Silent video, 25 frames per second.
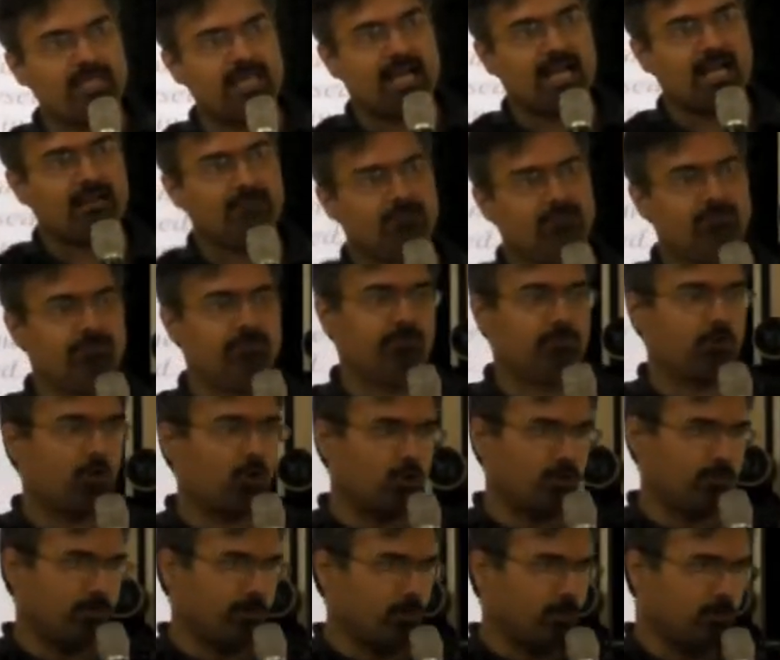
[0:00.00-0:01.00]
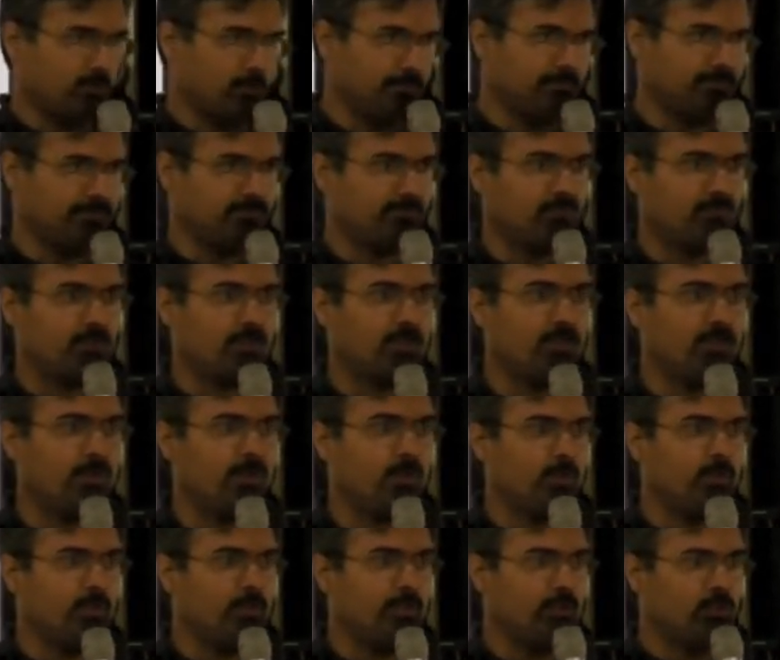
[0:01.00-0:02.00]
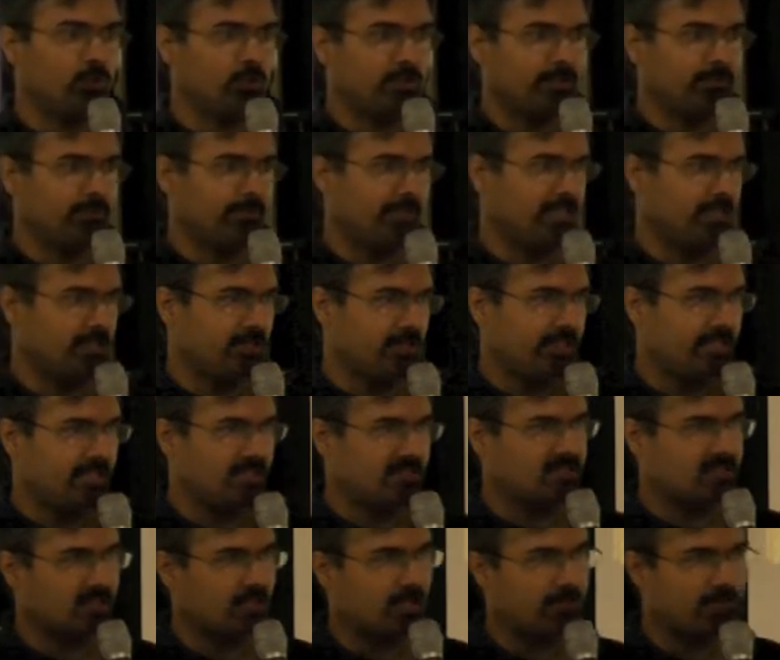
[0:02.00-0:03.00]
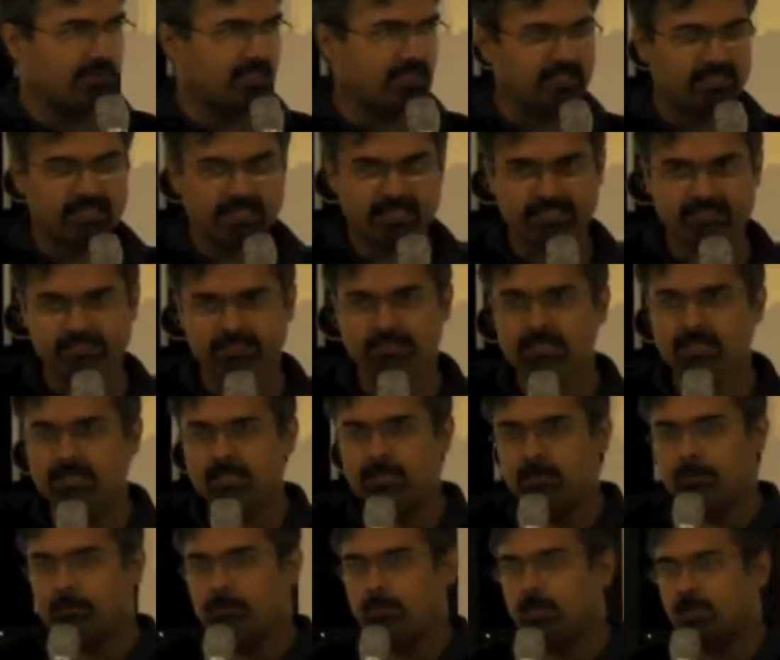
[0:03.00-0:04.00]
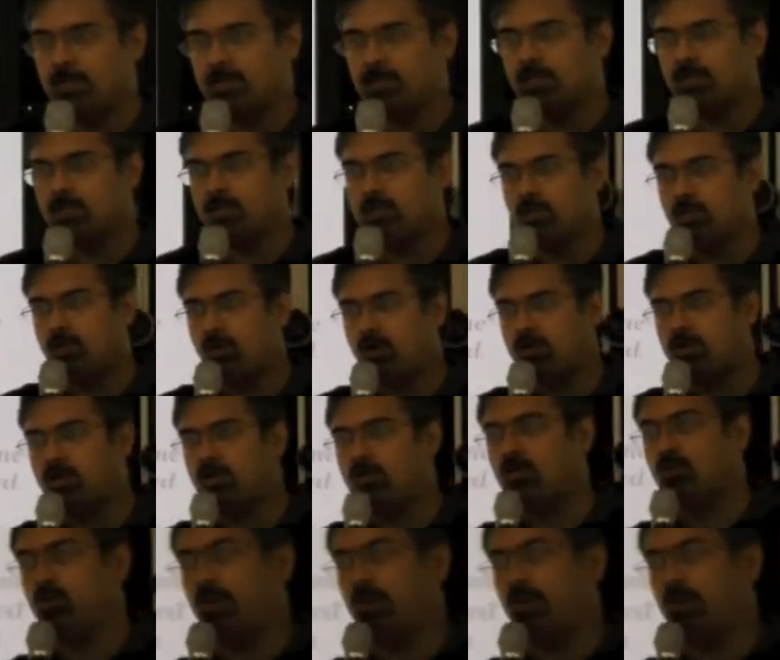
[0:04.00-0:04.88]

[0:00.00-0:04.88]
we have a fraud problem. We know that meter readings are being taken, but not